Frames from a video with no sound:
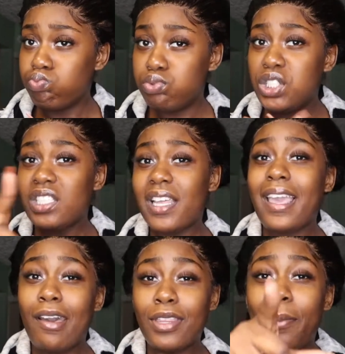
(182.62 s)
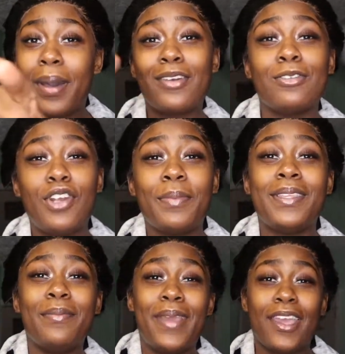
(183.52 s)
Just like how that bottle dropped
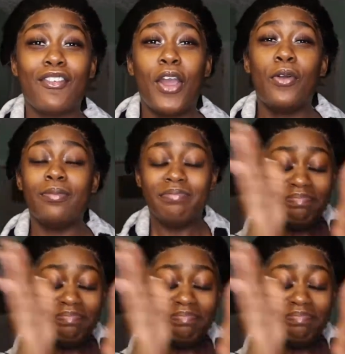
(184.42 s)
in the background.